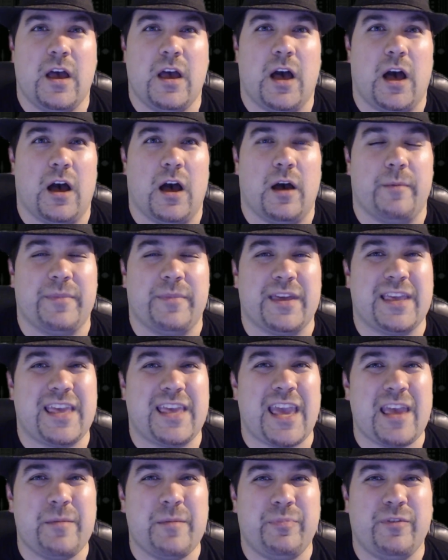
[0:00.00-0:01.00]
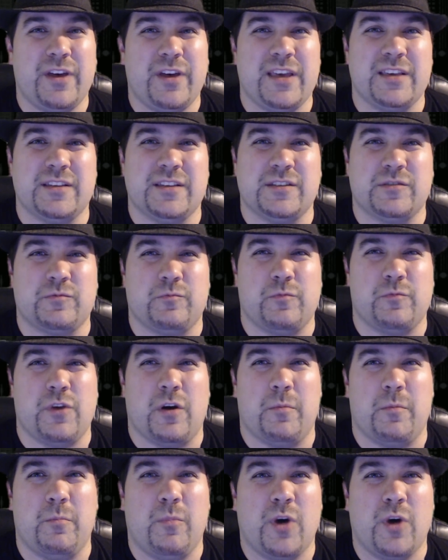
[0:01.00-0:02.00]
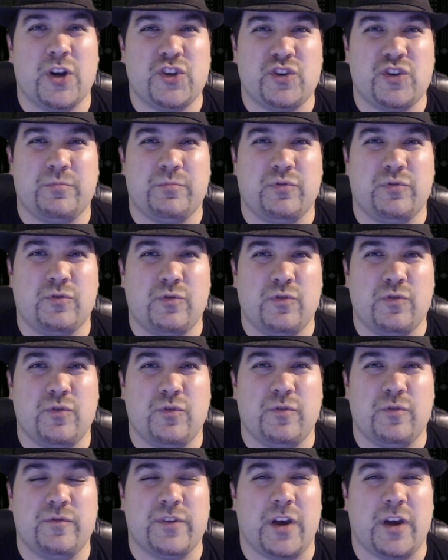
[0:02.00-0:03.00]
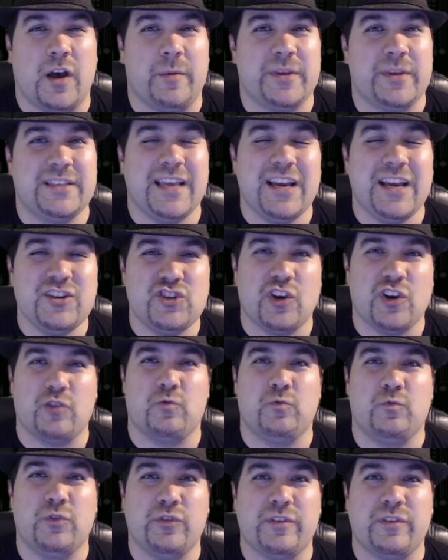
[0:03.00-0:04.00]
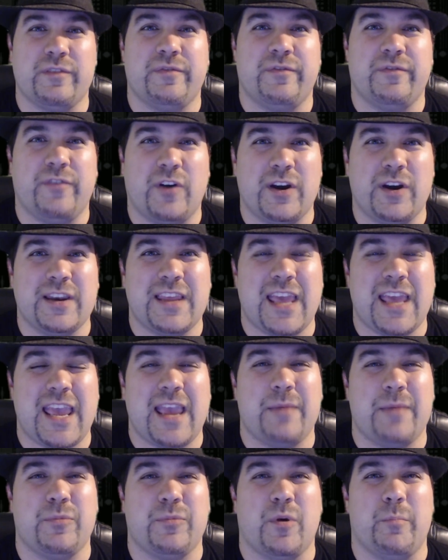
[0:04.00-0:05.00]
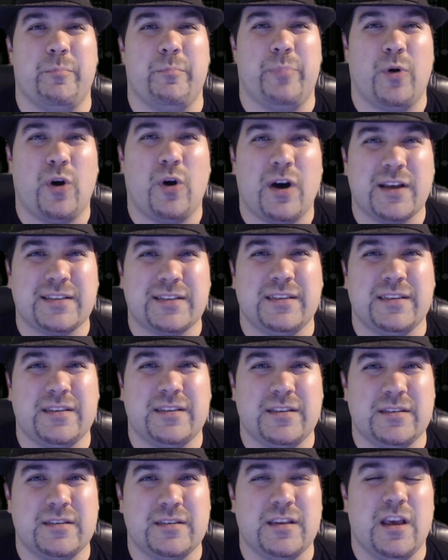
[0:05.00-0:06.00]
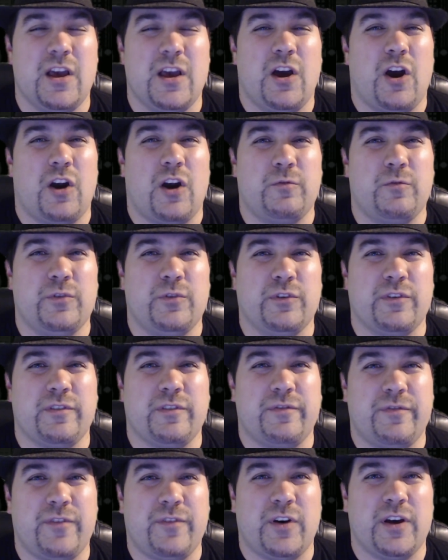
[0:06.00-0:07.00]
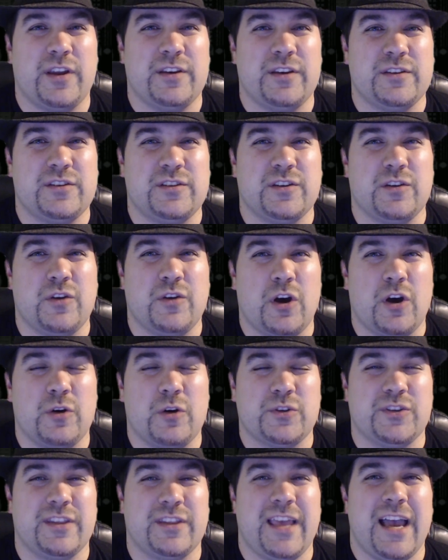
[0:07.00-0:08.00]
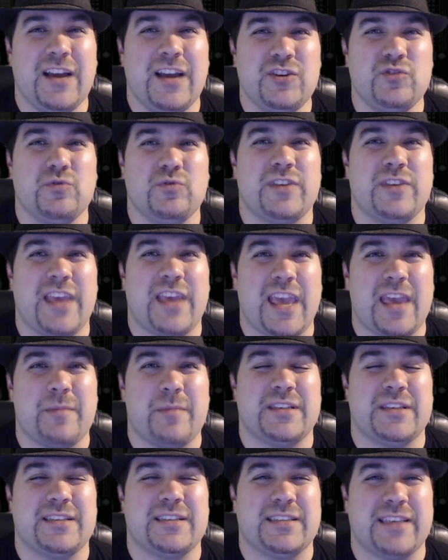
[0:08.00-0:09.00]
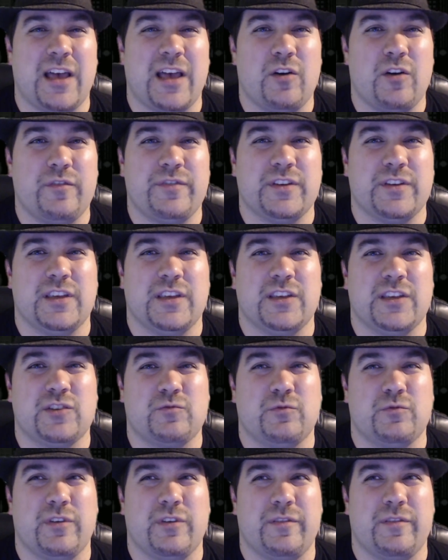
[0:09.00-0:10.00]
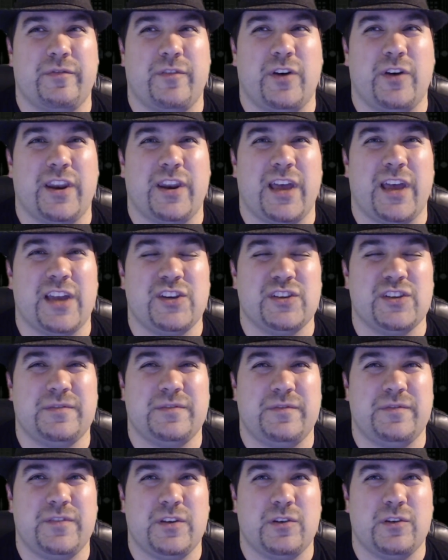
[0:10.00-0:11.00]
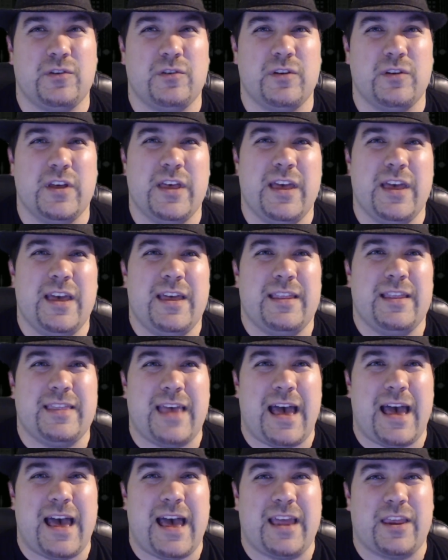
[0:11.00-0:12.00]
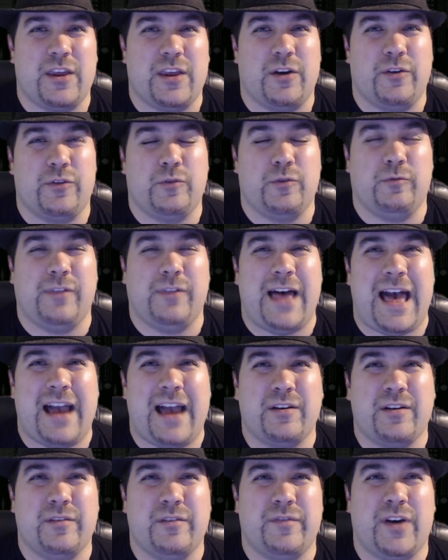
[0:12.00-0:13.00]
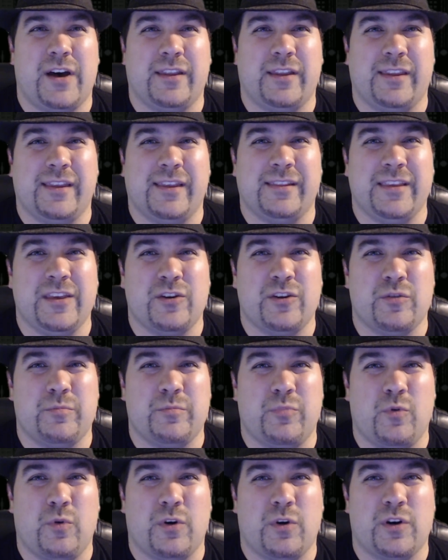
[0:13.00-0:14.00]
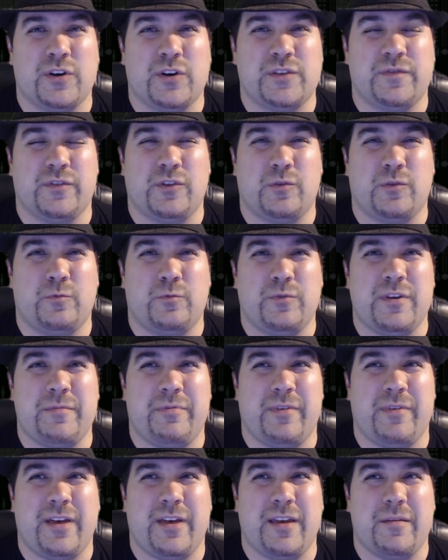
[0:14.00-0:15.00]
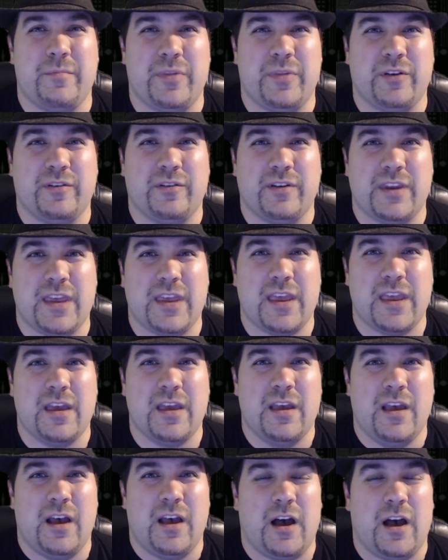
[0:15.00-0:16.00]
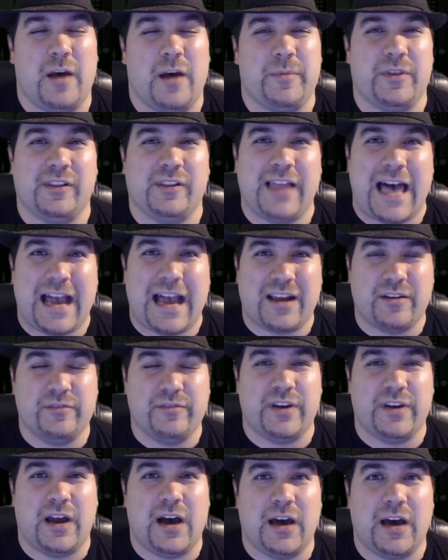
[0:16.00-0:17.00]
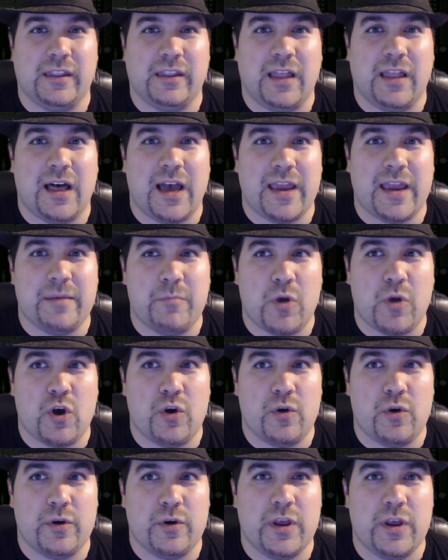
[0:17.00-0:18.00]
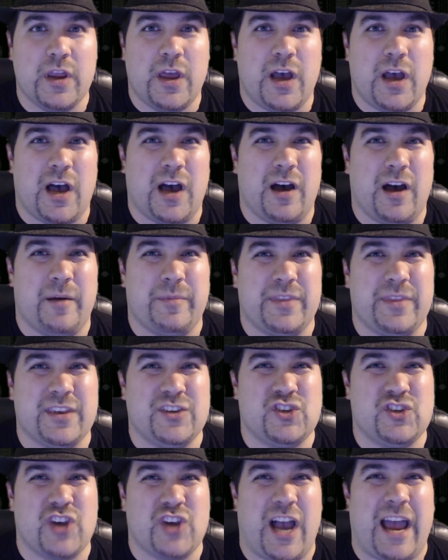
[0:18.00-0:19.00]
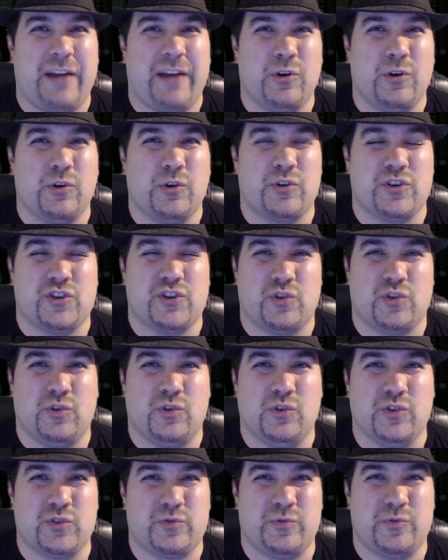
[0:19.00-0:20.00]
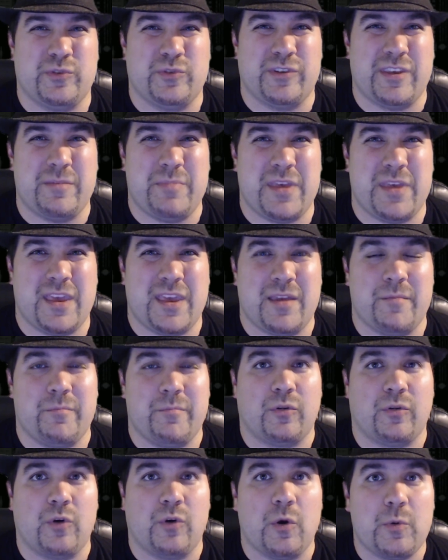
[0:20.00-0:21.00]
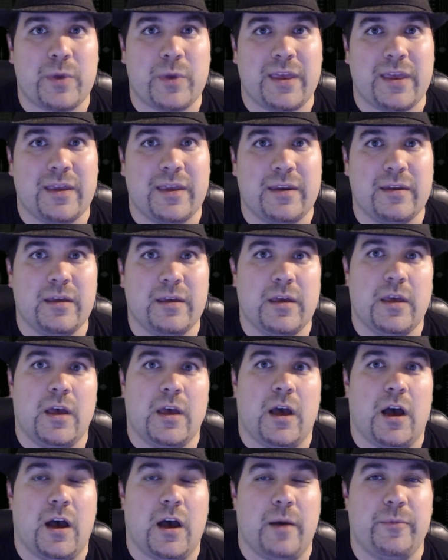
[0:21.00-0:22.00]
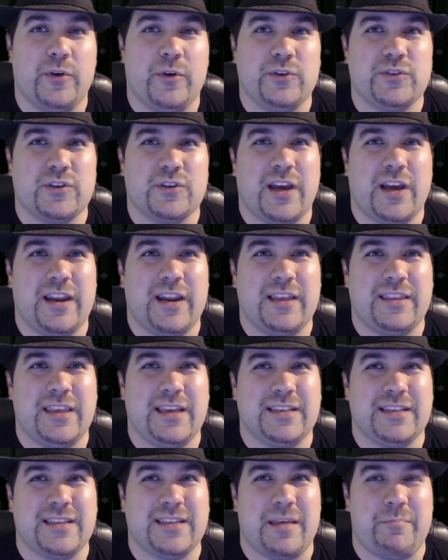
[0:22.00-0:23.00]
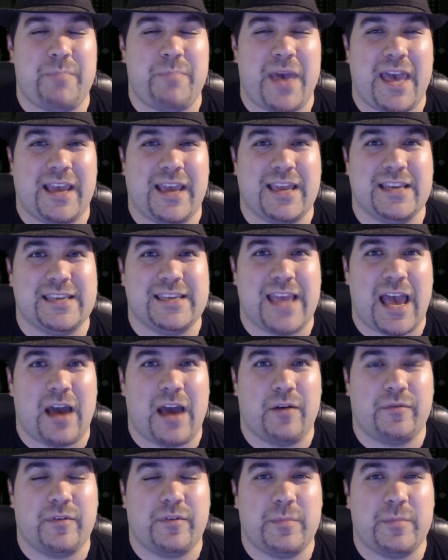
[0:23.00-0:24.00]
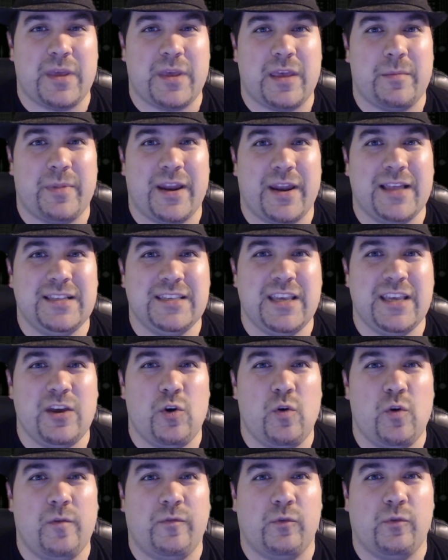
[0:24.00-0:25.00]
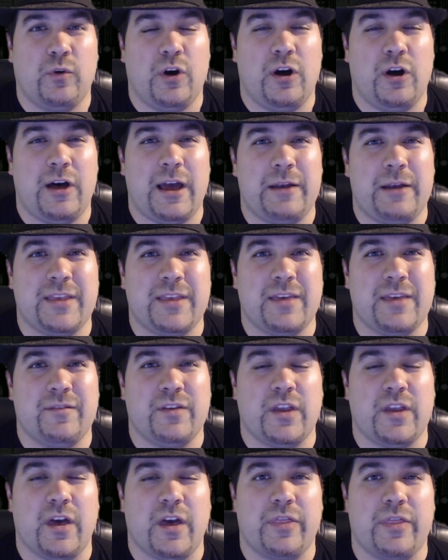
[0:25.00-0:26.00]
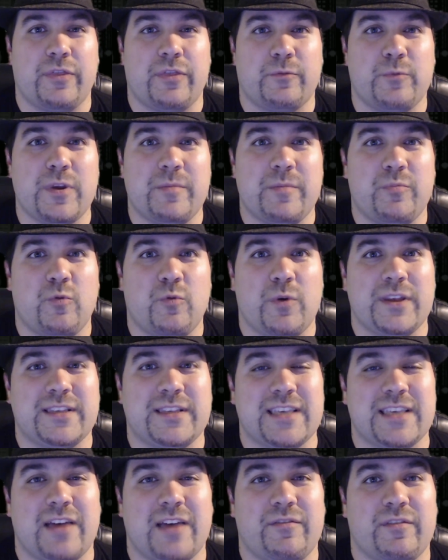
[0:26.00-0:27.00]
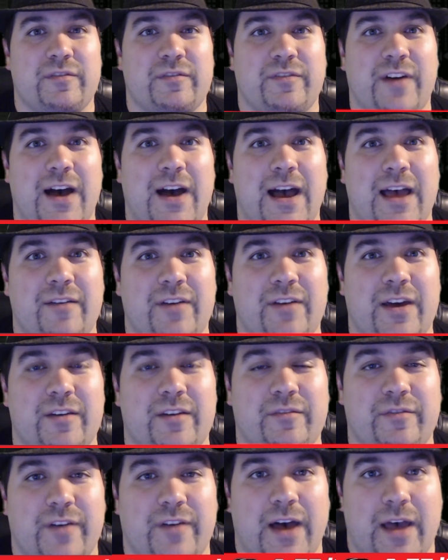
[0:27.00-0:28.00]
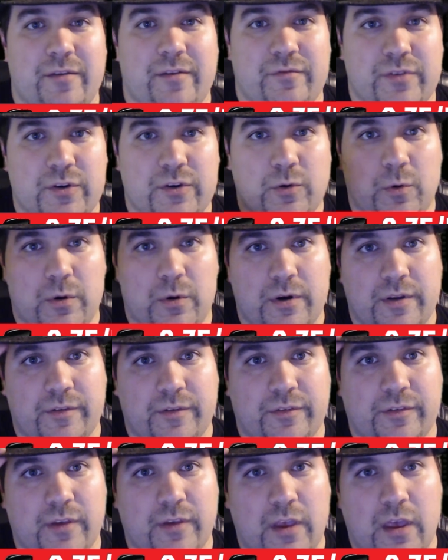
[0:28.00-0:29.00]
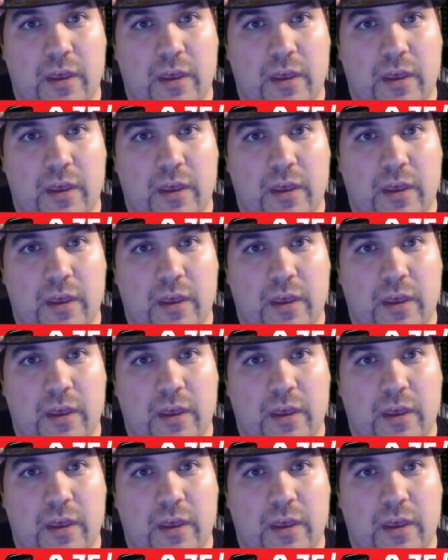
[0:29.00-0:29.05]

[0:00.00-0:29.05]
The gameplay is much improved. It's actually a really fun game. The bosses are really fun to go. So the actual game itself is really fun. I just feel that the lack of online leaderboards for the replayability, the lack of an online mode, the gyro controls really being broken. Those are kind of things that peg it down for me. But I'd say overall I would give it a 3.75 out of 5 fedoras.